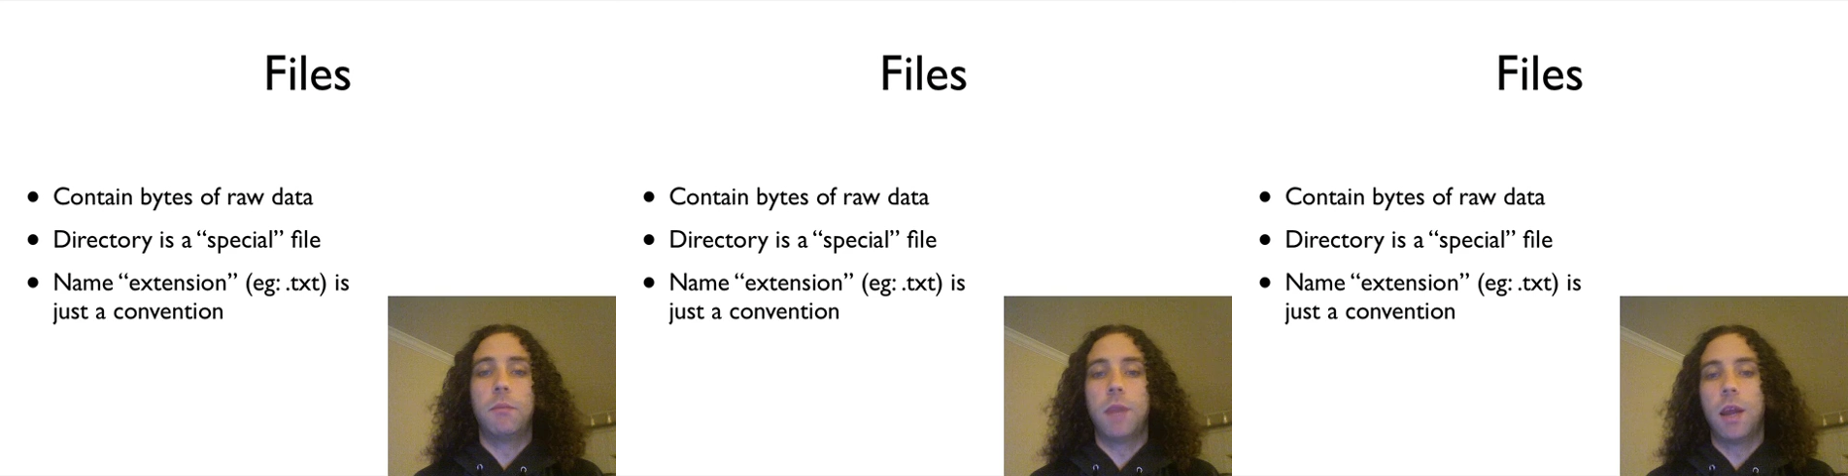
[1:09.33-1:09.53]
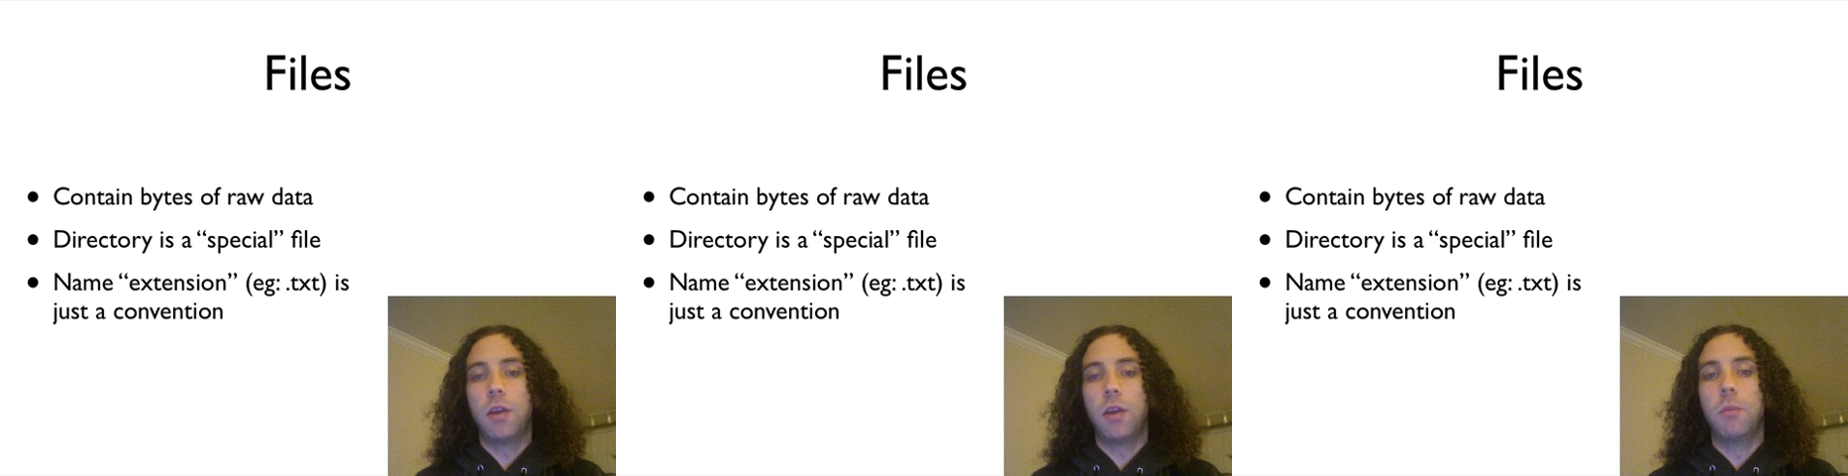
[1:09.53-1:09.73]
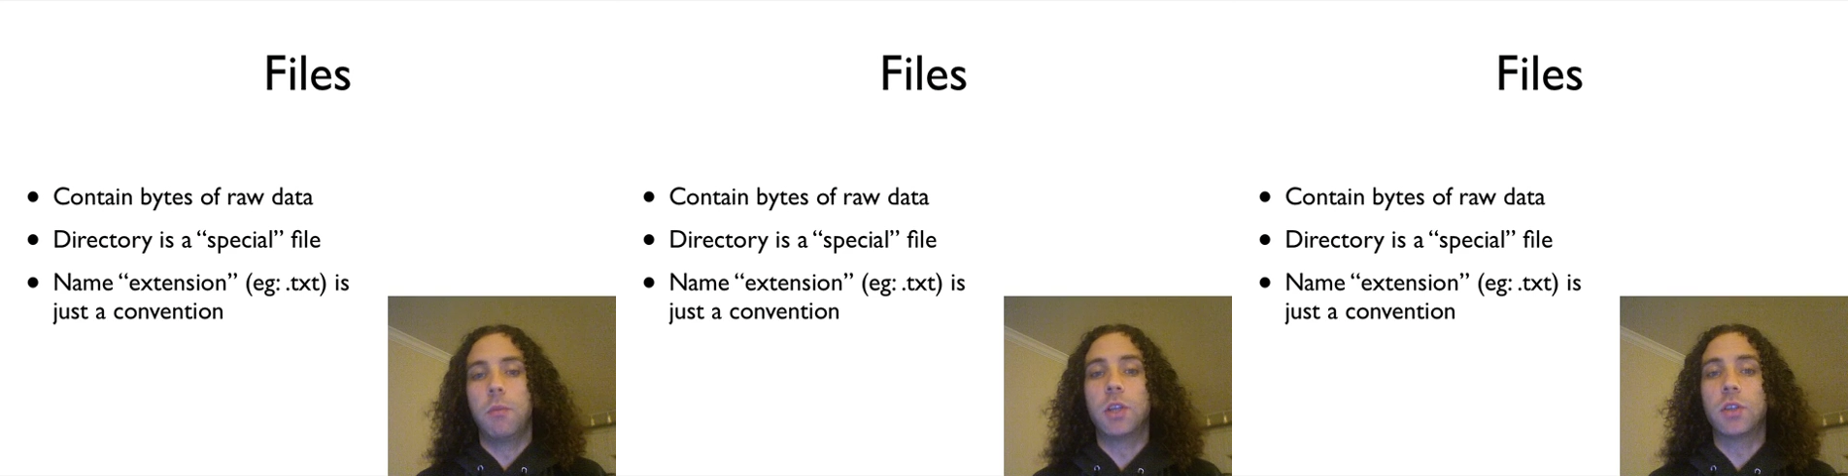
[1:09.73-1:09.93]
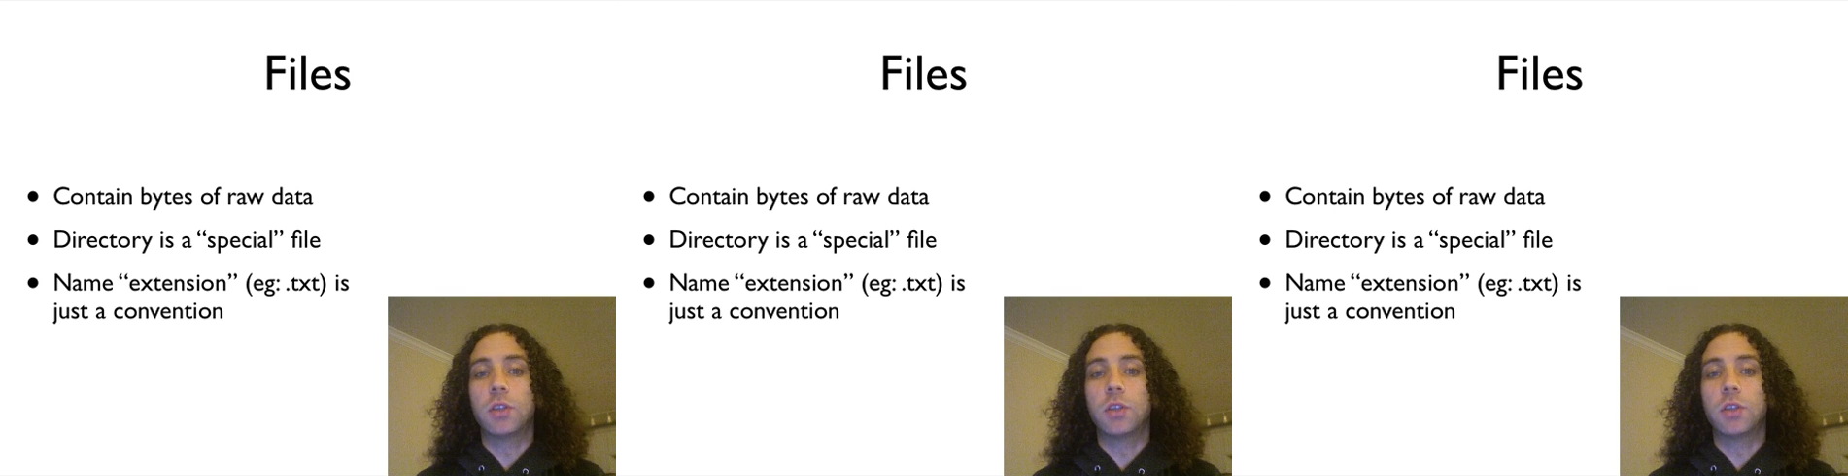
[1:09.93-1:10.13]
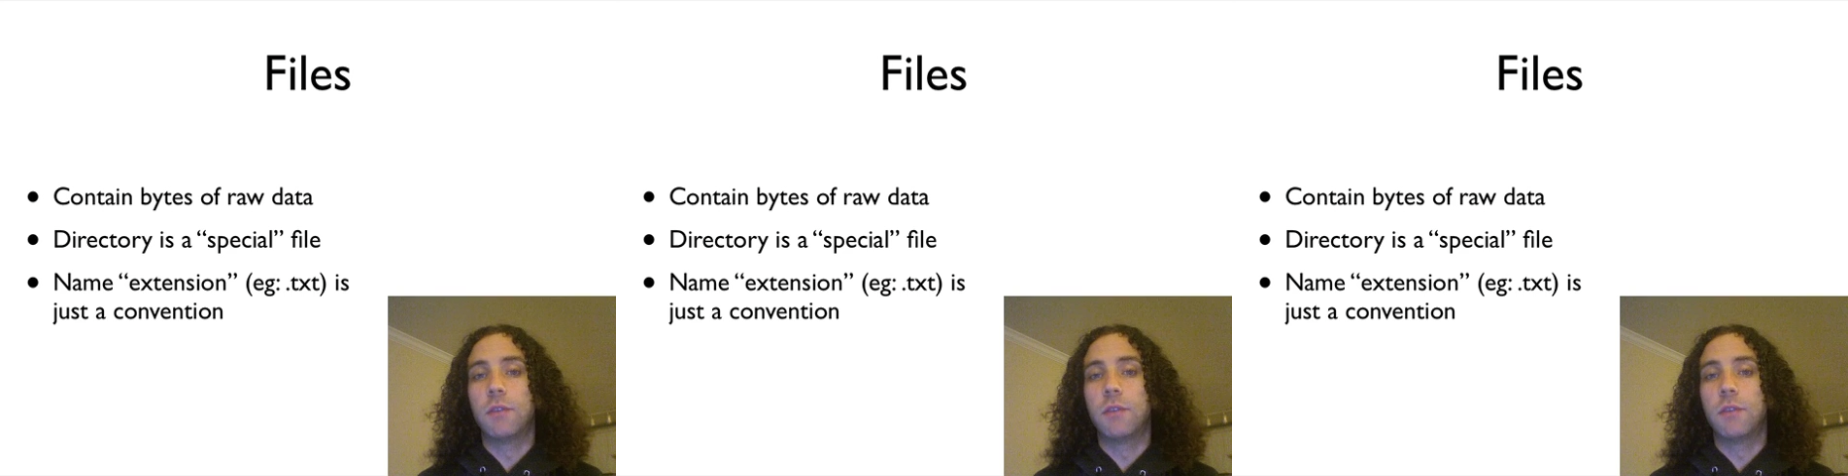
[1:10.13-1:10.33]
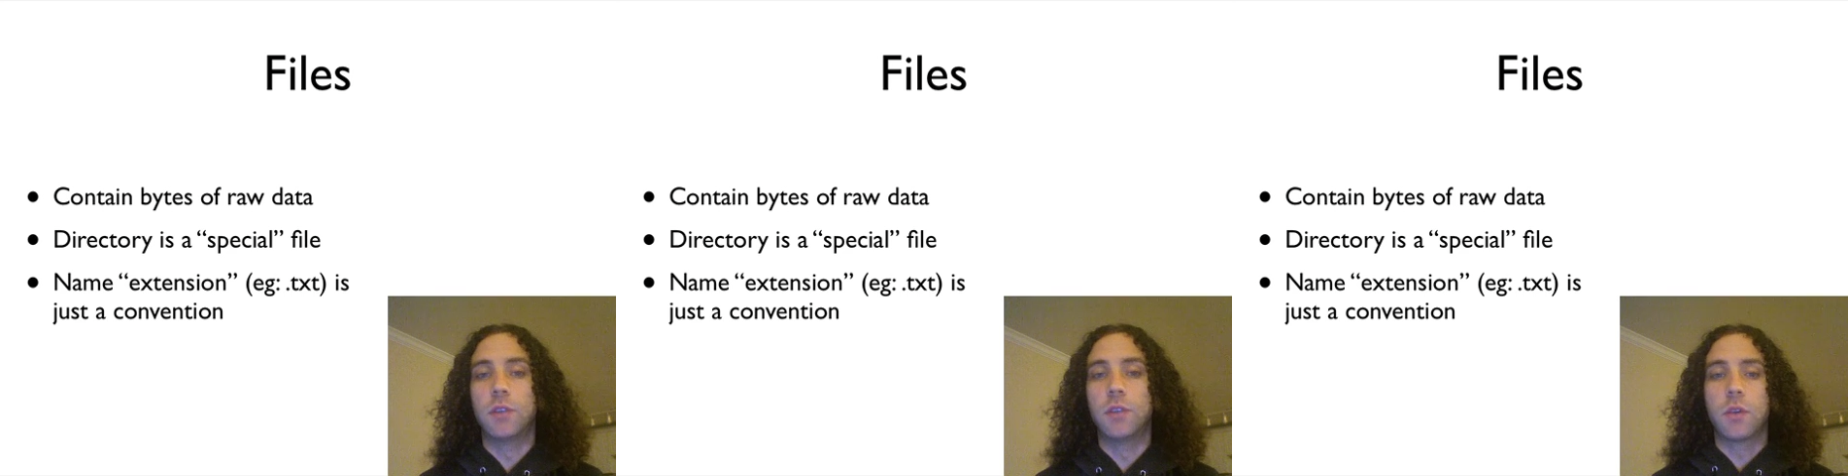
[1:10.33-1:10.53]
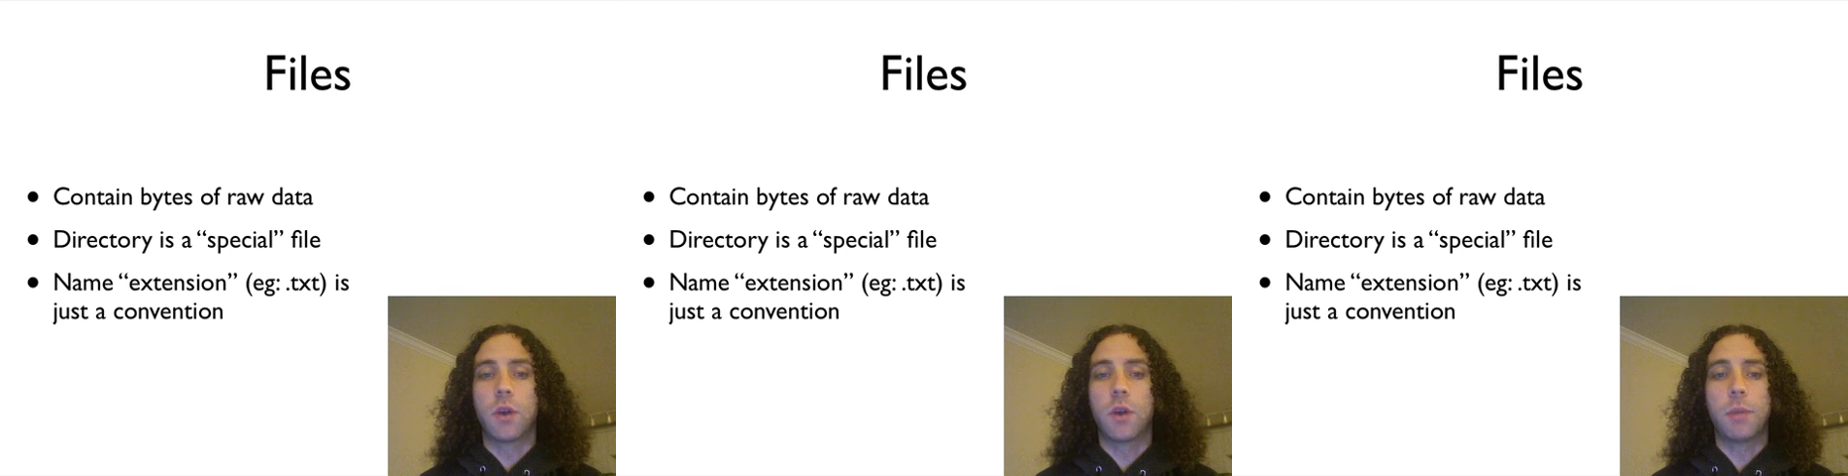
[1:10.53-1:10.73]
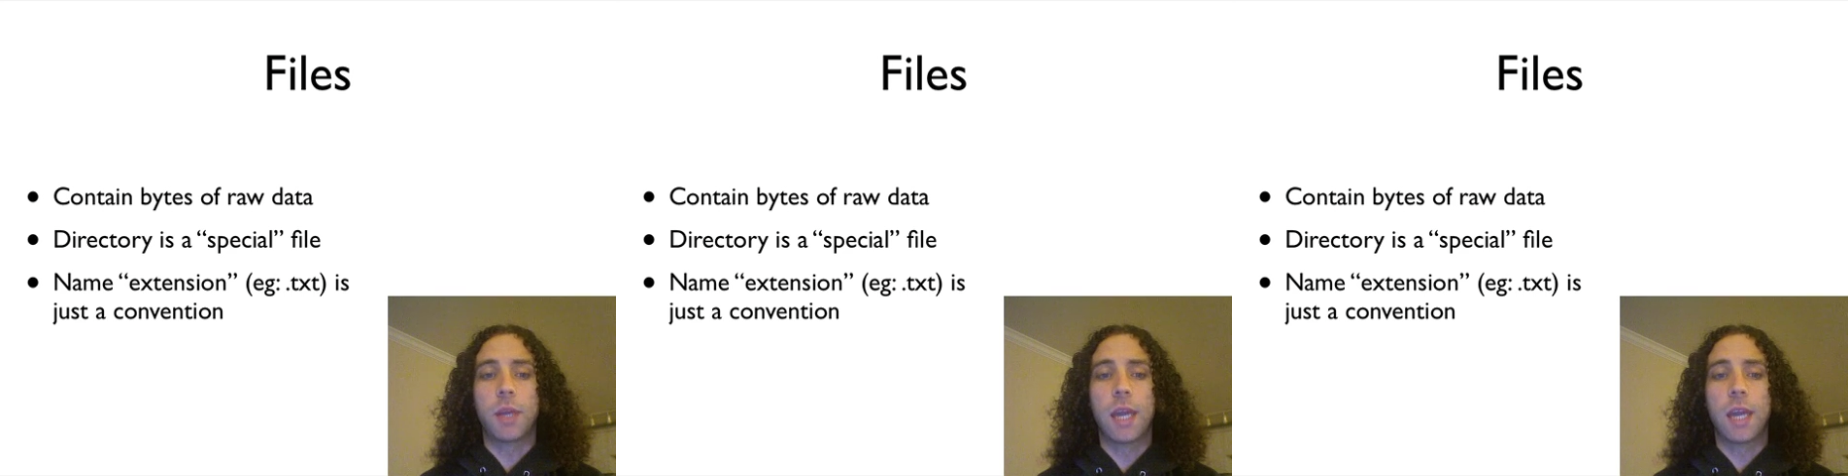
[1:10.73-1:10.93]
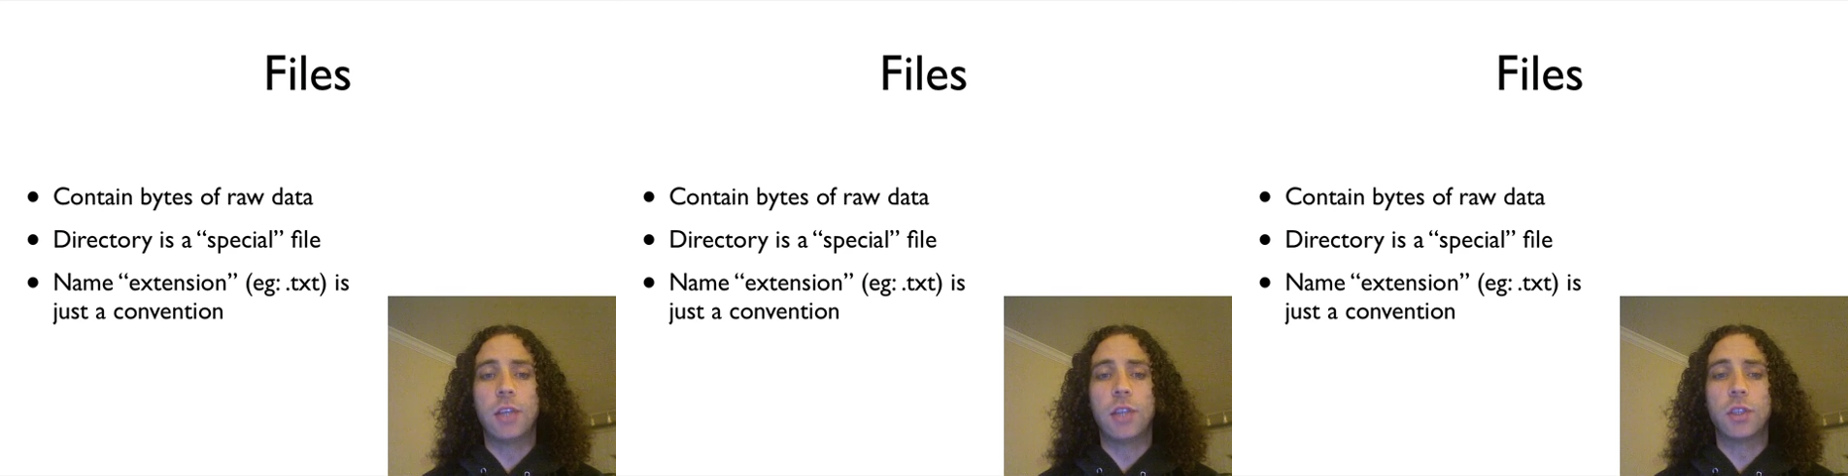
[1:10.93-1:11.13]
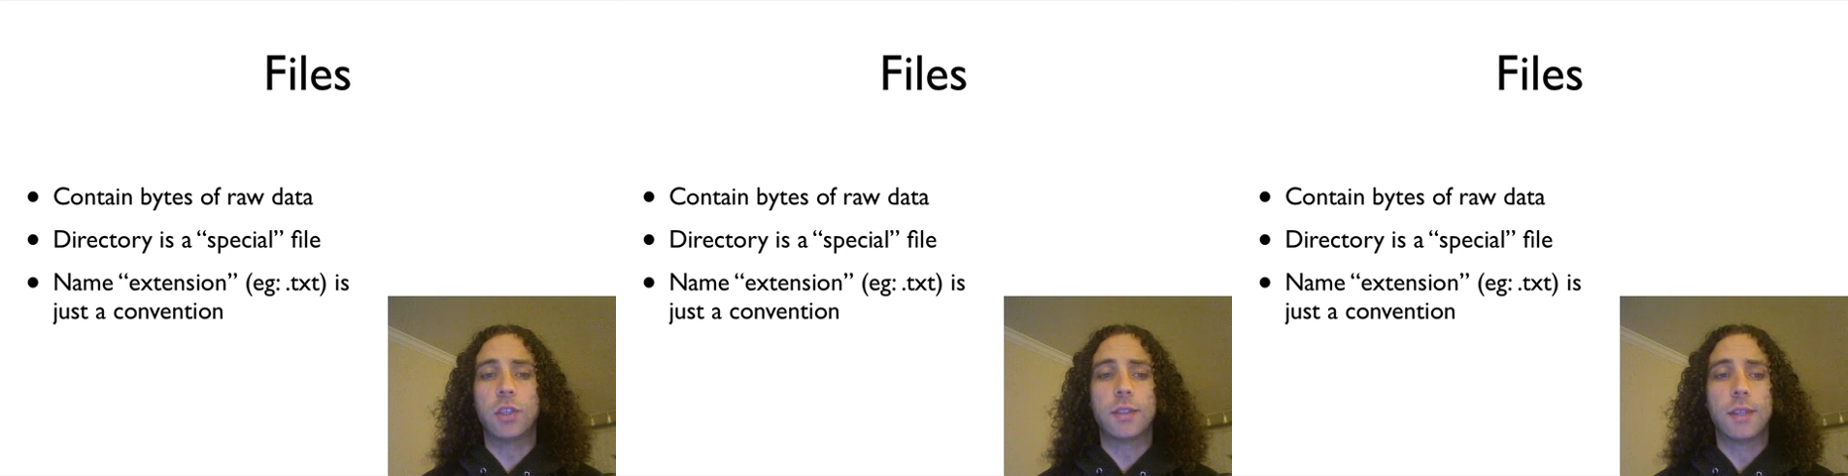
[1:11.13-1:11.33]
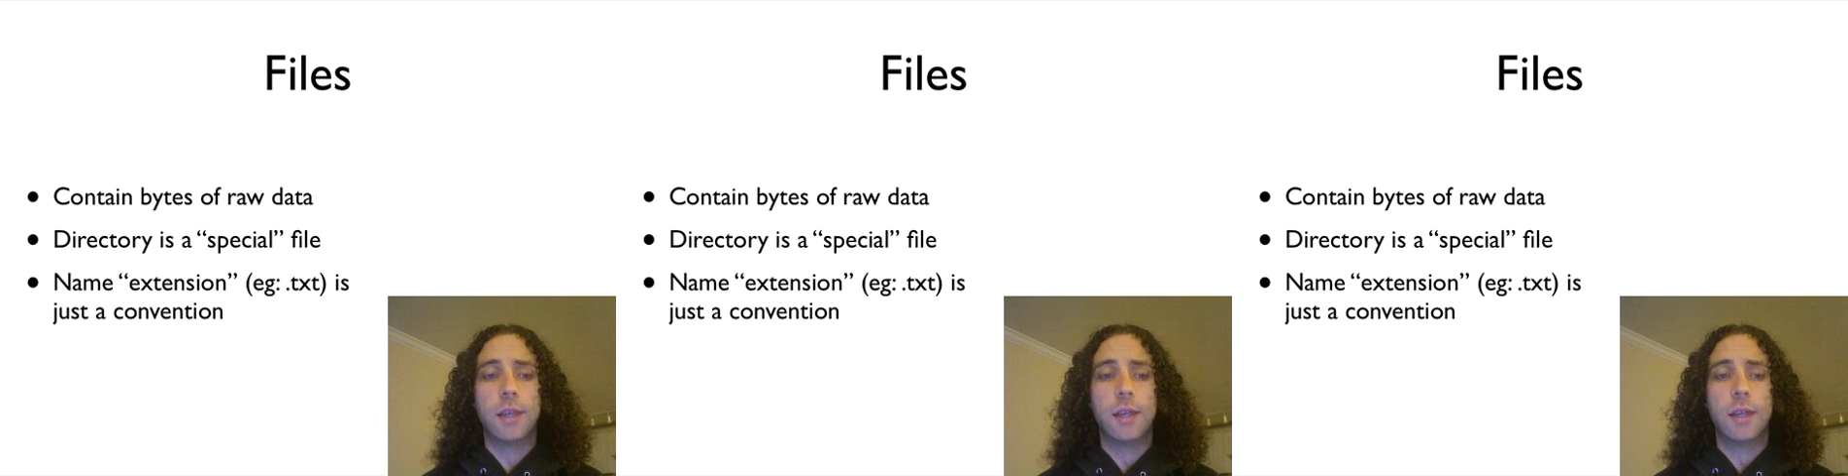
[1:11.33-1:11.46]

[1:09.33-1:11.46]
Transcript: now you might just confuse other applications.